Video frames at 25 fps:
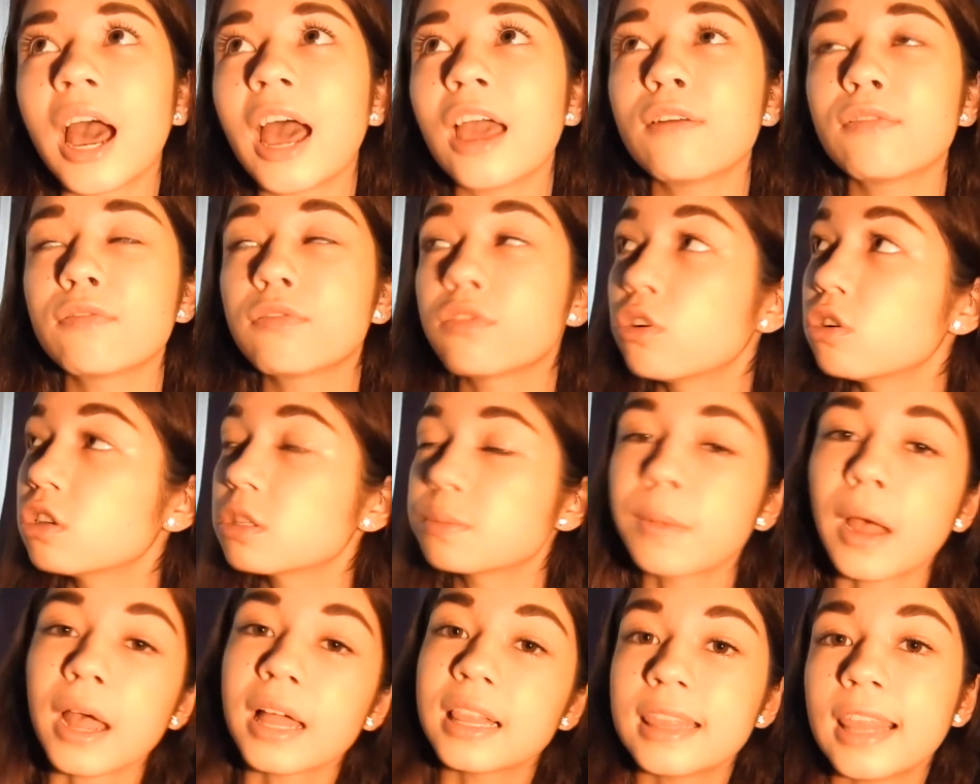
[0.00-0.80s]
I
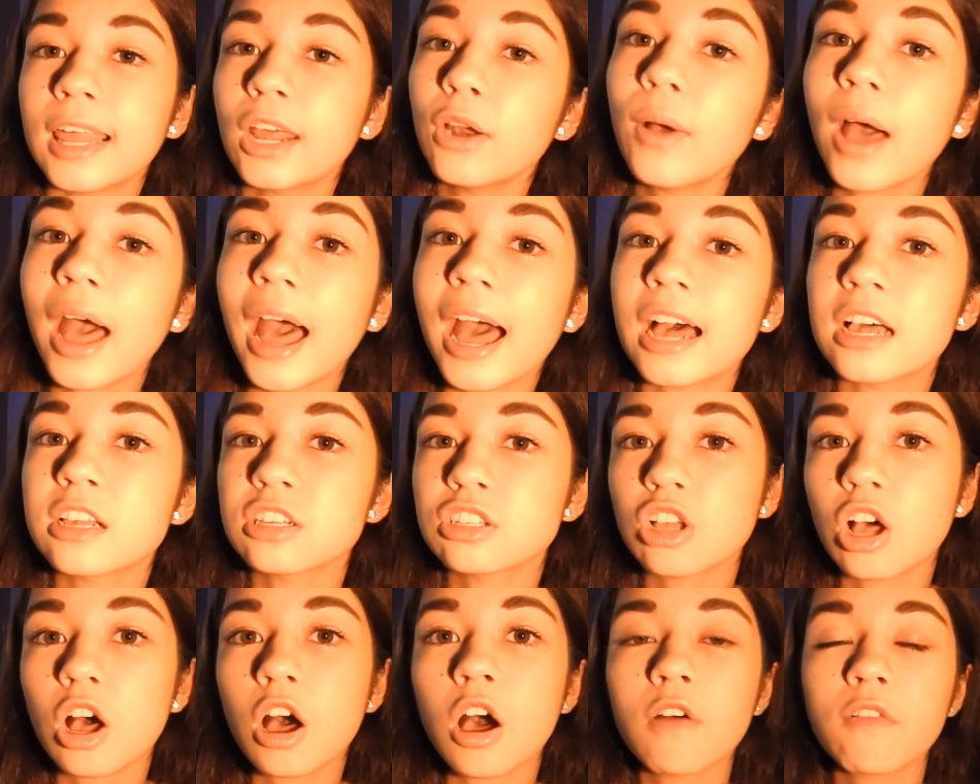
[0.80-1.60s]
froze my little
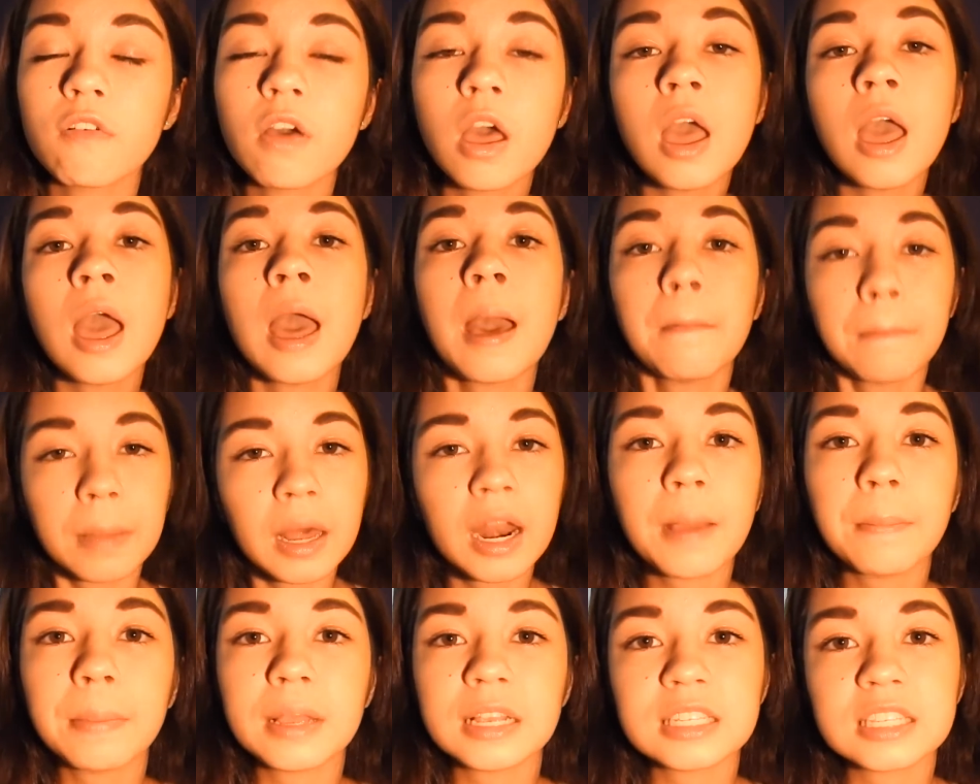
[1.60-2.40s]
ass off,
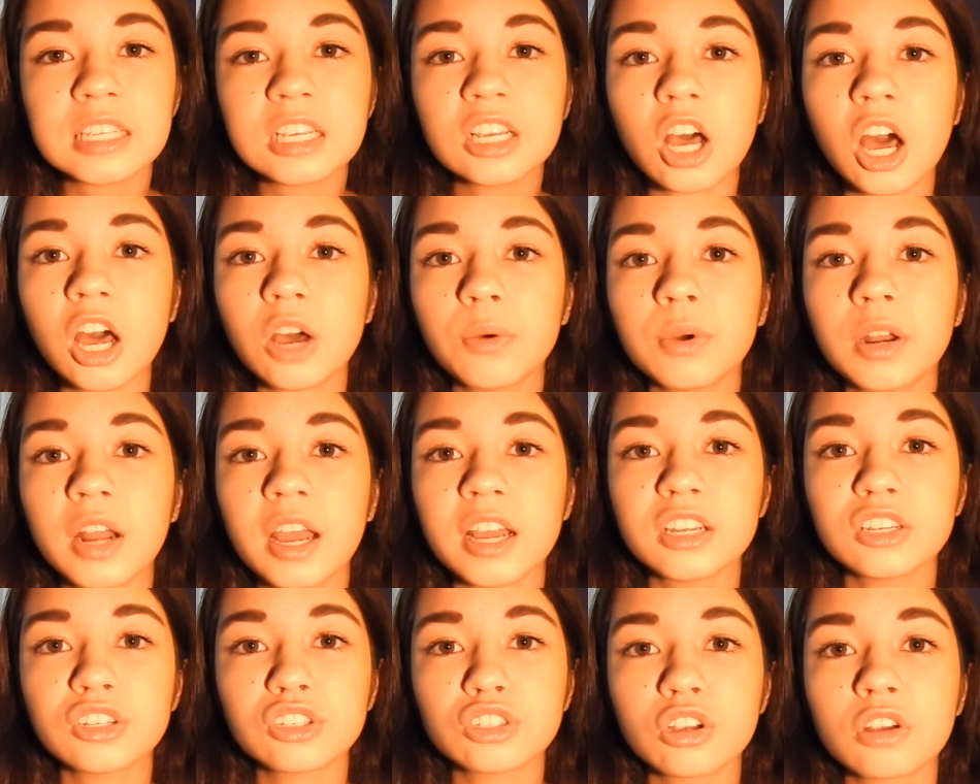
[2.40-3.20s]
but I basically got what
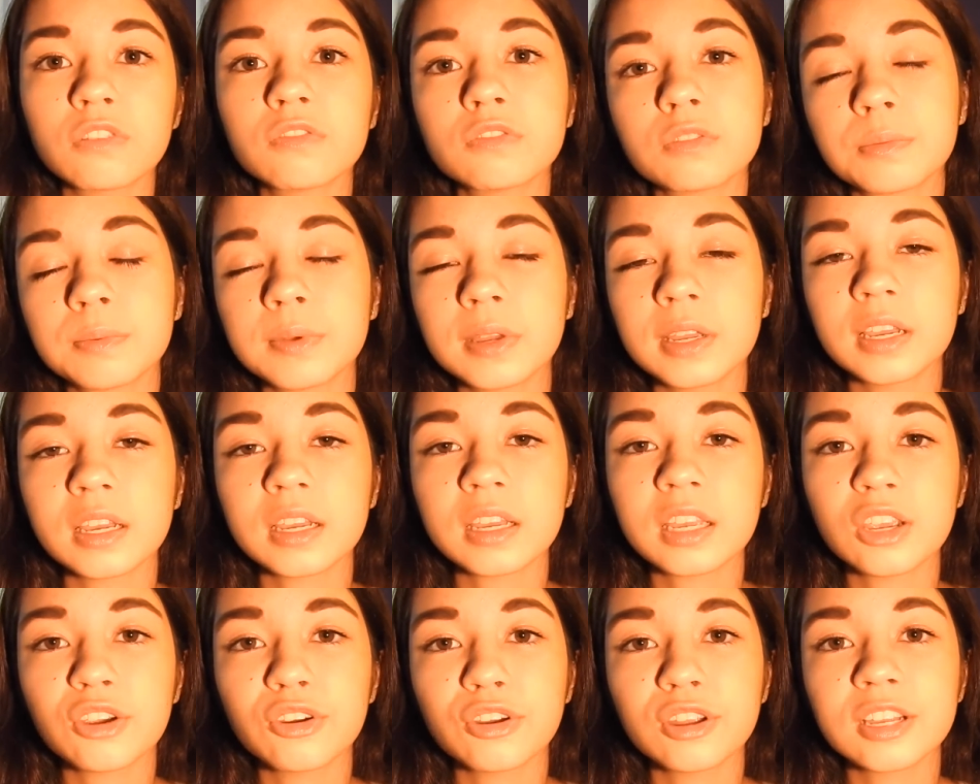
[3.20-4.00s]
I deserved for
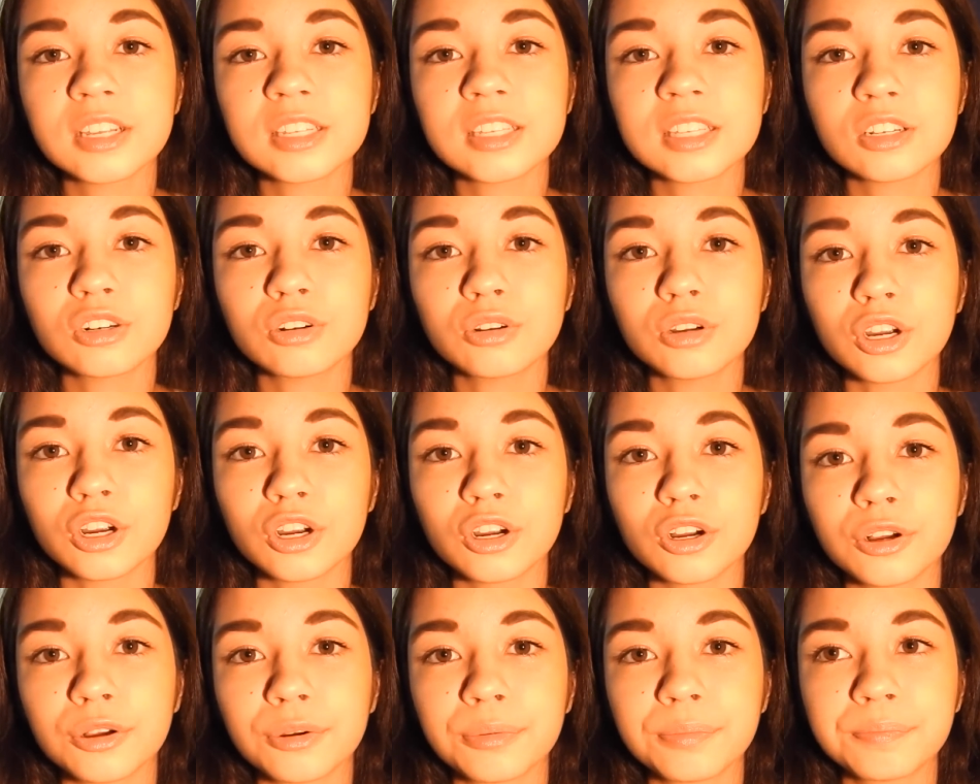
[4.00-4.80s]
being a curious little
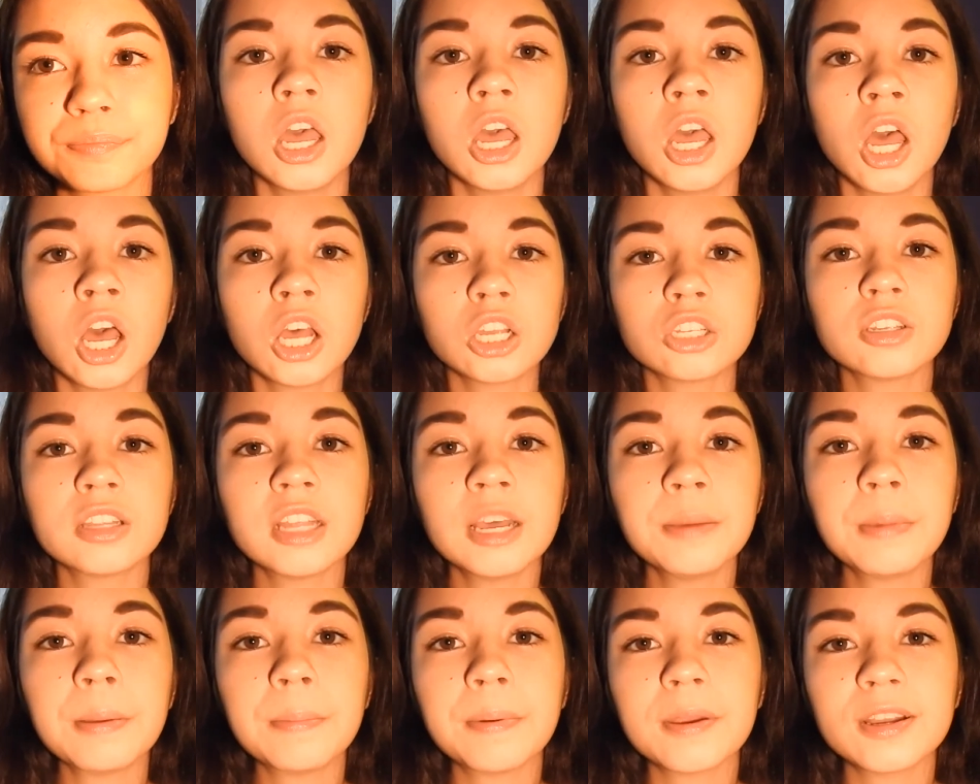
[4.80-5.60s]
girl. So
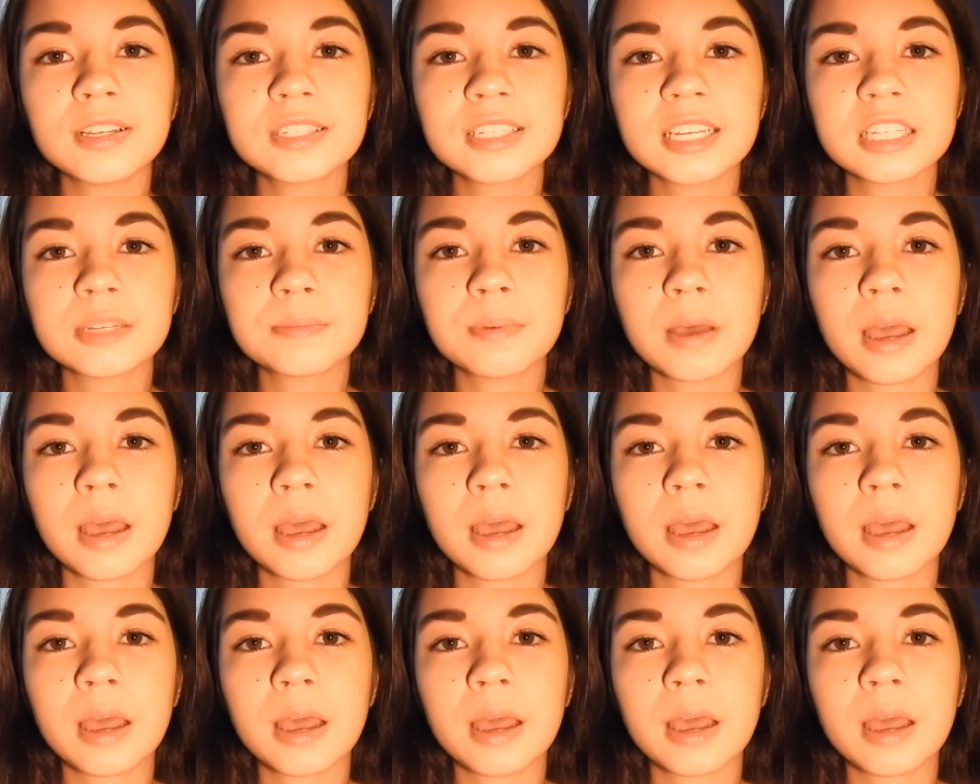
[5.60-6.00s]
then my parents had